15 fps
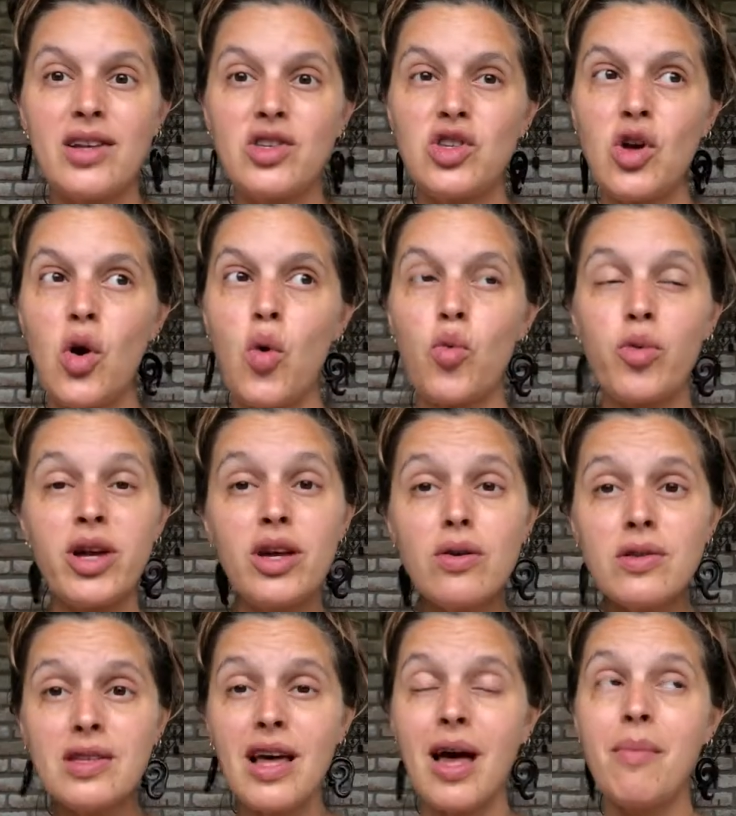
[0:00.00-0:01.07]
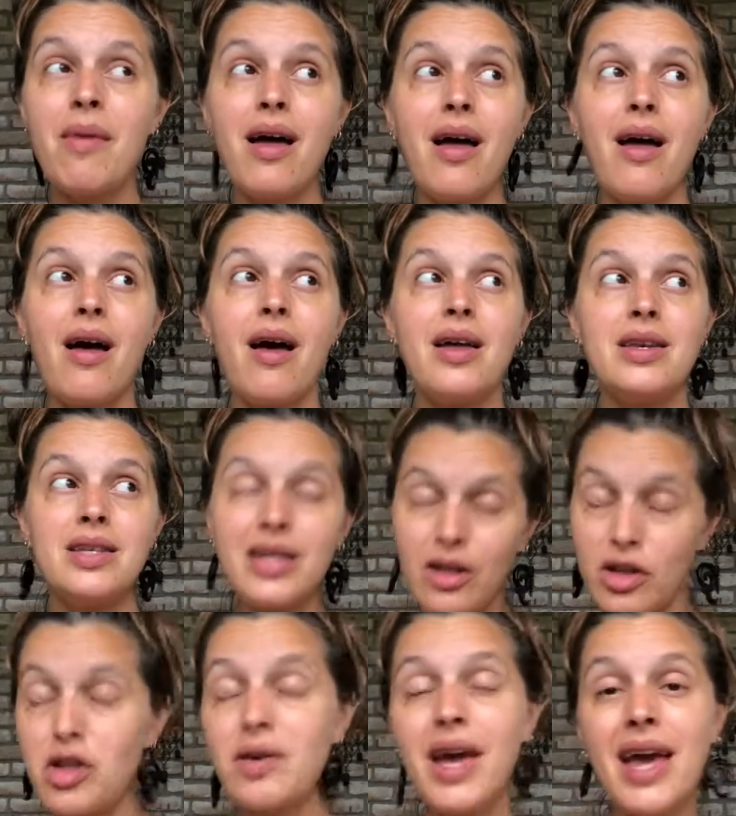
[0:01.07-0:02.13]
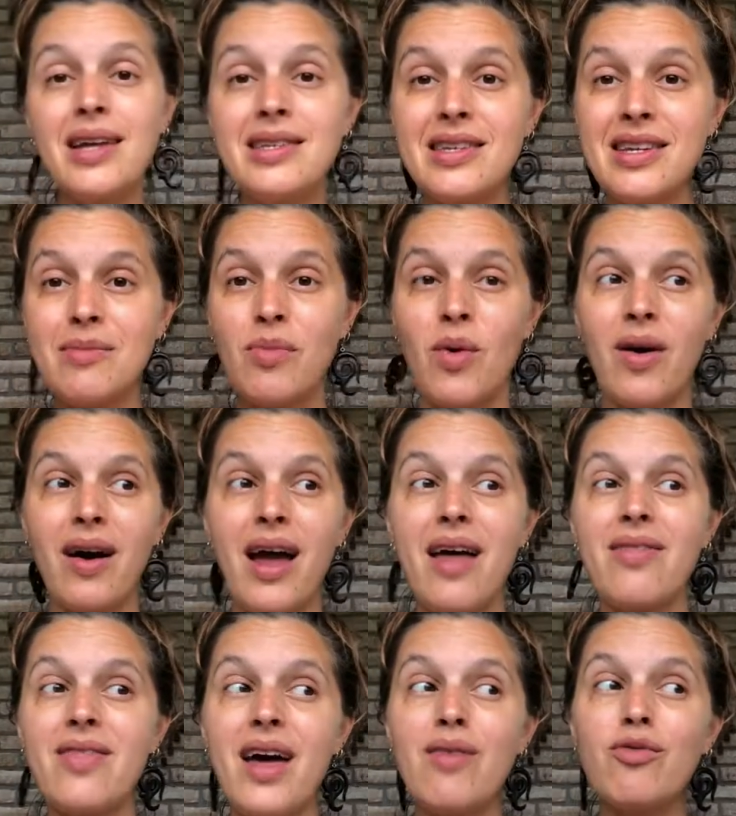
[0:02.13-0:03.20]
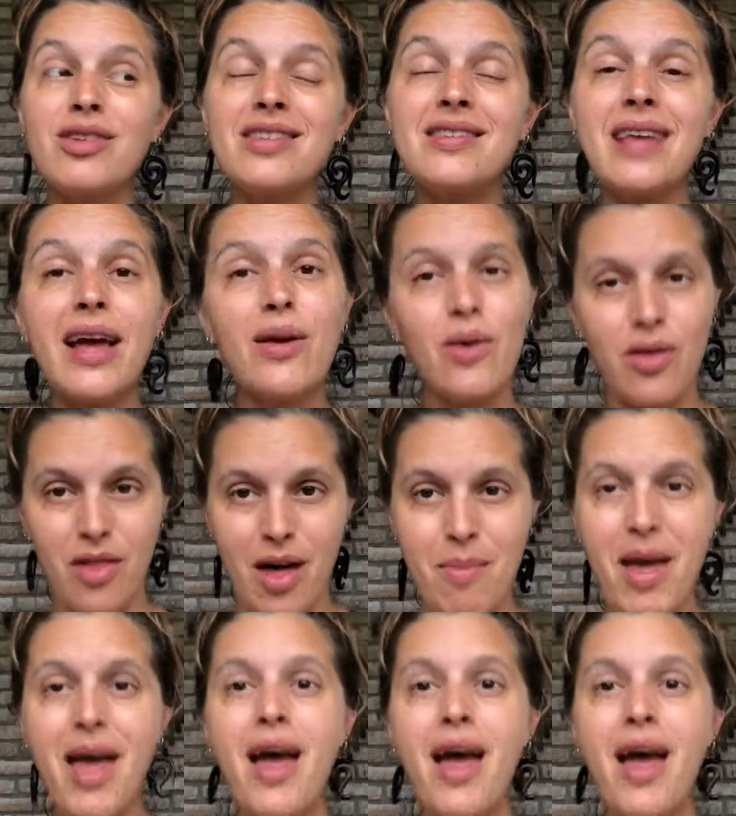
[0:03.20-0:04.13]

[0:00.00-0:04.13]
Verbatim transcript: So reuse them until you can't anymore and then recycle them.